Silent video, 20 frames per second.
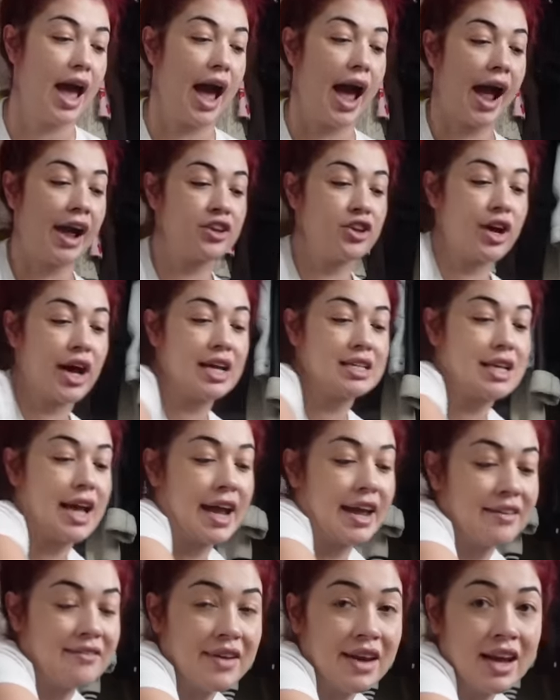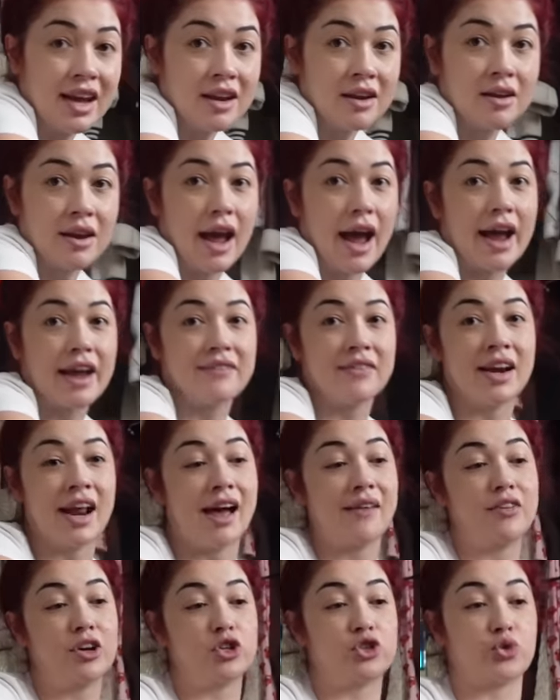And you guys, I even
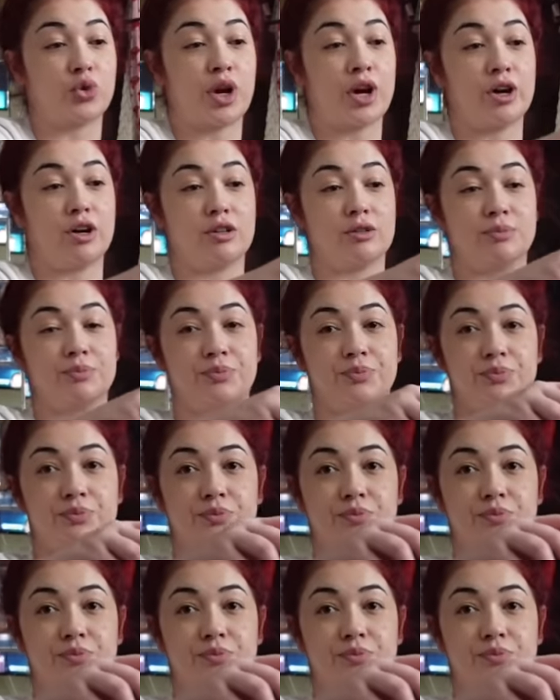have a drill.